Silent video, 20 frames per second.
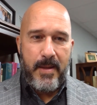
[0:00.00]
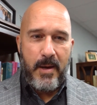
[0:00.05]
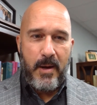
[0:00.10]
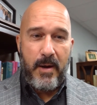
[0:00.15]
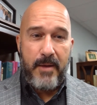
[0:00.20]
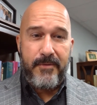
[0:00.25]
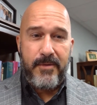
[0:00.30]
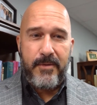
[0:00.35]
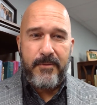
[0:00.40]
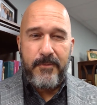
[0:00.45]
All
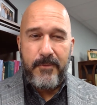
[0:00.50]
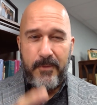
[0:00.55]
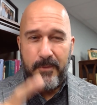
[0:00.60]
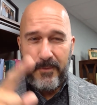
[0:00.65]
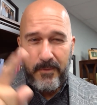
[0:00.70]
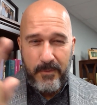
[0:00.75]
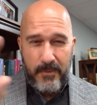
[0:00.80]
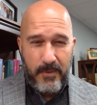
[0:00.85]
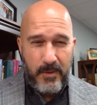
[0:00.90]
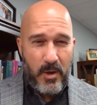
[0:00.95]
right,
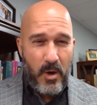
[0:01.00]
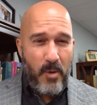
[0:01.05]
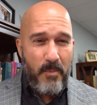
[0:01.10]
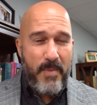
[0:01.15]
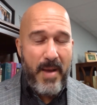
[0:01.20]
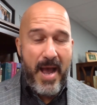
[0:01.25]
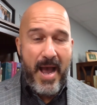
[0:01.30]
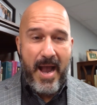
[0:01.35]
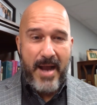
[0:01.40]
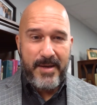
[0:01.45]
Go
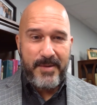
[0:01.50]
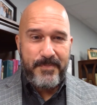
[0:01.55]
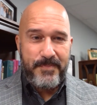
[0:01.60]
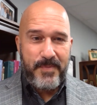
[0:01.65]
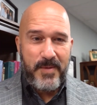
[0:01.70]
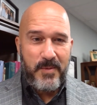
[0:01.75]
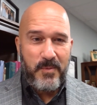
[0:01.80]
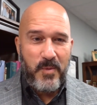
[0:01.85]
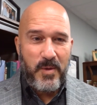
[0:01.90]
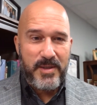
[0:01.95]
back.
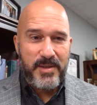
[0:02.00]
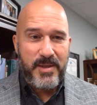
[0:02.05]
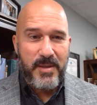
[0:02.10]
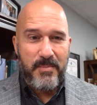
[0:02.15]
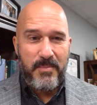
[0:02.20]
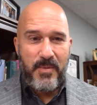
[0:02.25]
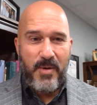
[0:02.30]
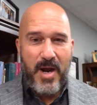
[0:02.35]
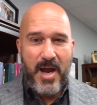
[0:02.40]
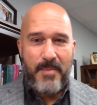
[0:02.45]
What's the
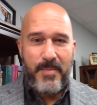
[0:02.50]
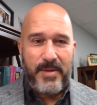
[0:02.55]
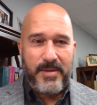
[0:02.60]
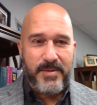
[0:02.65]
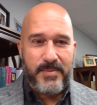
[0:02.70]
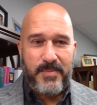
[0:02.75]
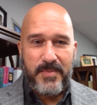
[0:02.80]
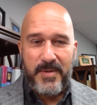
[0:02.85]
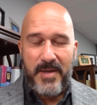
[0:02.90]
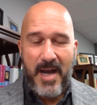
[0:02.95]

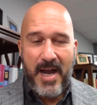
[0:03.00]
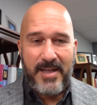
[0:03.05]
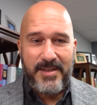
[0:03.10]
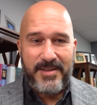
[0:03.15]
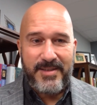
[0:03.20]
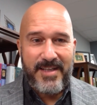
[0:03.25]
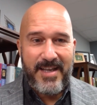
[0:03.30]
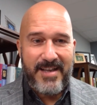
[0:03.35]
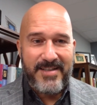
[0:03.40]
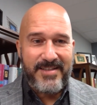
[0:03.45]
promise? God
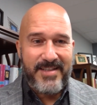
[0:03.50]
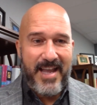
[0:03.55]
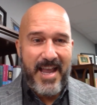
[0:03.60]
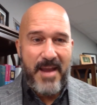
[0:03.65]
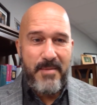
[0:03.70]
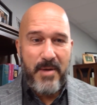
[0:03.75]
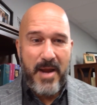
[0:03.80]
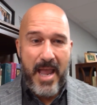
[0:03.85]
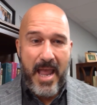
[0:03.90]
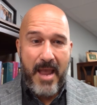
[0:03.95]
says to
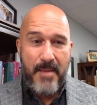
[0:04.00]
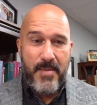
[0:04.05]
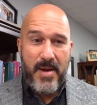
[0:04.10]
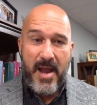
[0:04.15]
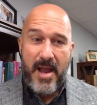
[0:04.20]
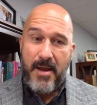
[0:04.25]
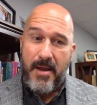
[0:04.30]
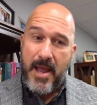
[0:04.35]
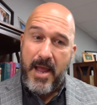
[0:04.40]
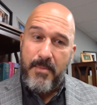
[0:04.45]
Abraham,
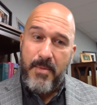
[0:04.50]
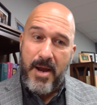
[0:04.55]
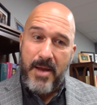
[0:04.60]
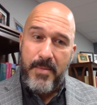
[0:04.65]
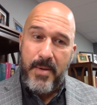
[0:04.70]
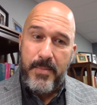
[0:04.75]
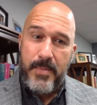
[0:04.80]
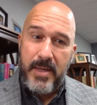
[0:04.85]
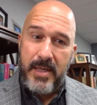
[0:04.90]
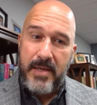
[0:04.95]

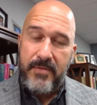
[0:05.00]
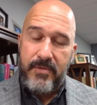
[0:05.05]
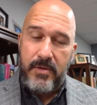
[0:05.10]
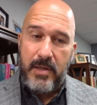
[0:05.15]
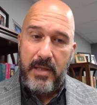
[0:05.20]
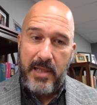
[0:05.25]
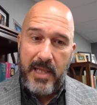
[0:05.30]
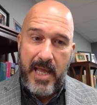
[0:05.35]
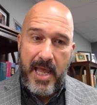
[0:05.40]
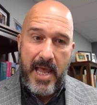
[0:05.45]
Abraham, I'm going to give
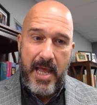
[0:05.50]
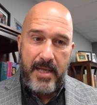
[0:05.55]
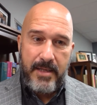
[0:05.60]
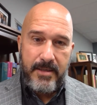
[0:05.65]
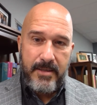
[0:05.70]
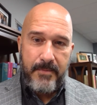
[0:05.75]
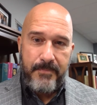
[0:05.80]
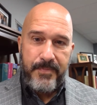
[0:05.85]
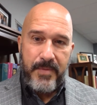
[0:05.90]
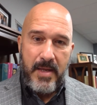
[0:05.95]
you the
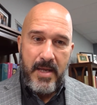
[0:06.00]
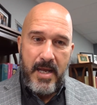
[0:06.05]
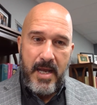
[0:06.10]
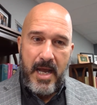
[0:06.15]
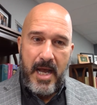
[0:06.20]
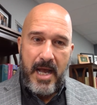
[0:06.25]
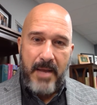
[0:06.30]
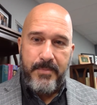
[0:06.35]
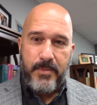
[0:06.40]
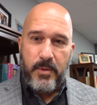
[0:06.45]
land.
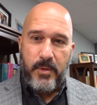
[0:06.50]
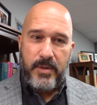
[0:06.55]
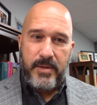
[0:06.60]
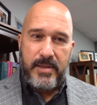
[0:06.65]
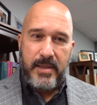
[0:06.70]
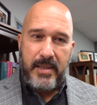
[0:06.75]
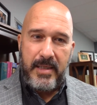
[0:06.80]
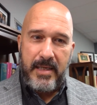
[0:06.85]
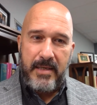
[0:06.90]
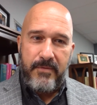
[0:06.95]
I'm going
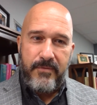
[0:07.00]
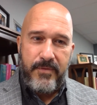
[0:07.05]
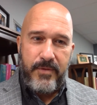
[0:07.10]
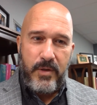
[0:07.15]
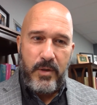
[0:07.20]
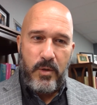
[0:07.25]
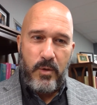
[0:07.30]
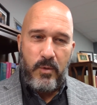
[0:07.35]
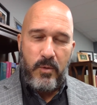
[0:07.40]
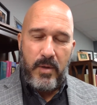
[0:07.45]
to give
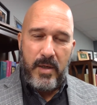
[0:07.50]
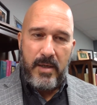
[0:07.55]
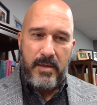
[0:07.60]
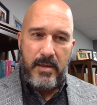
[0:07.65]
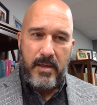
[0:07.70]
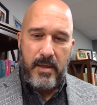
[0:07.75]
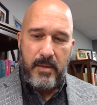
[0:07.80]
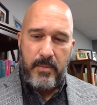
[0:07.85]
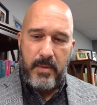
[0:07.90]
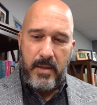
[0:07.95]
you
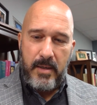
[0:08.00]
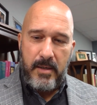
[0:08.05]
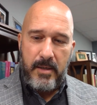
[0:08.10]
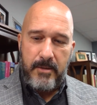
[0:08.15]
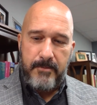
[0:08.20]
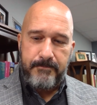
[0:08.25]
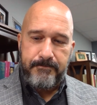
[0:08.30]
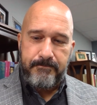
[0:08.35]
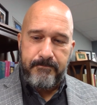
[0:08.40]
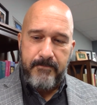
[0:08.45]
um,
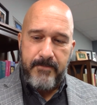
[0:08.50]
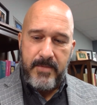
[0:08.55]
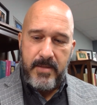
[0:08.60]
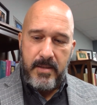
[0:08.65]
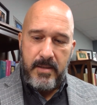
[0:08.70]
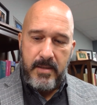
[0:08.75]
um,